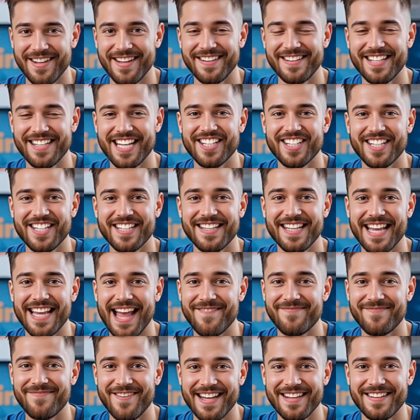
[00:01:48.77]
such as
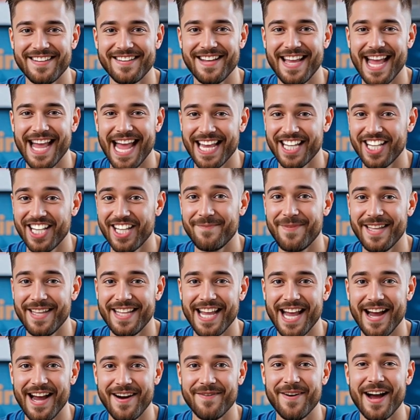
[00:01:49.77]
Netflix,
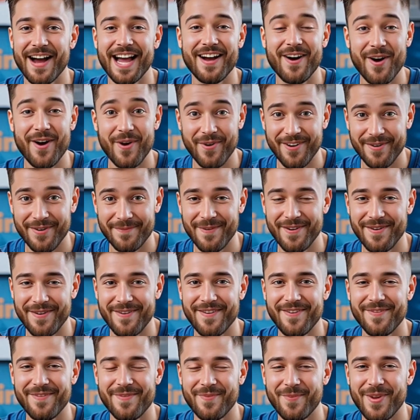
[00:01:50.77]
HBO, and Audible,
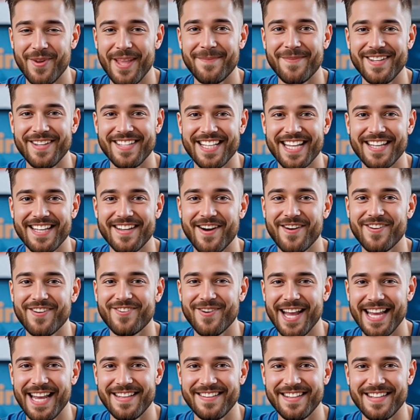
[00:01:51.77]
3% on
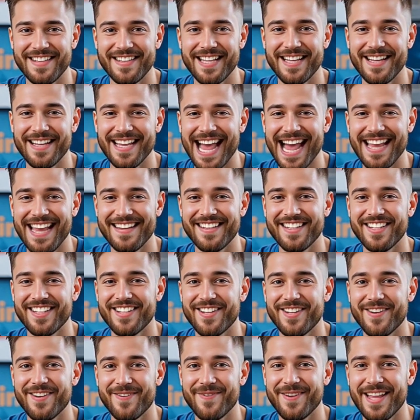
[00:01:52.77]
transit and gas at
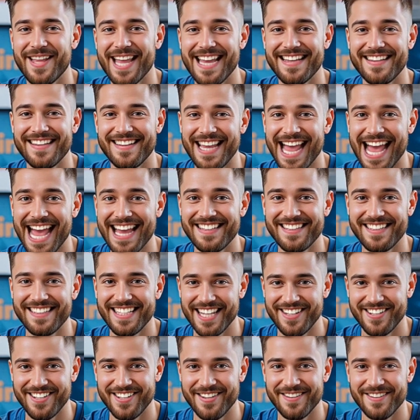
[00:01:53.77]
U.S. gas
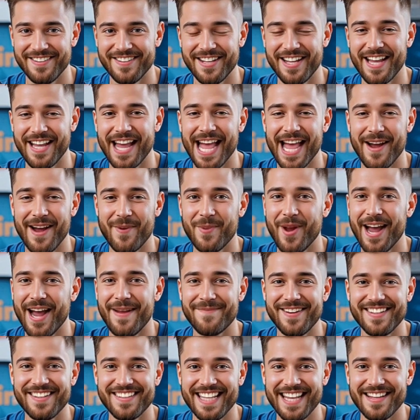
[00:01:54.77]
stations, and
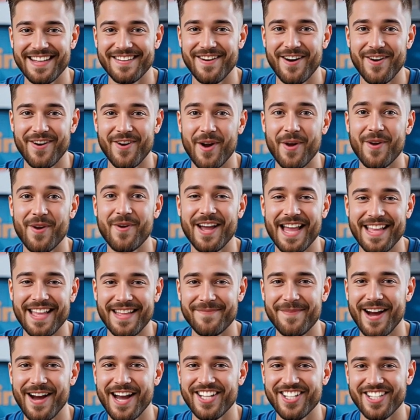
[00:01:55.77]
1% on all other
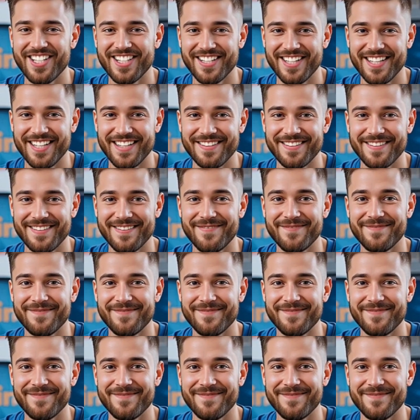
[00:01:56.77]
purchases.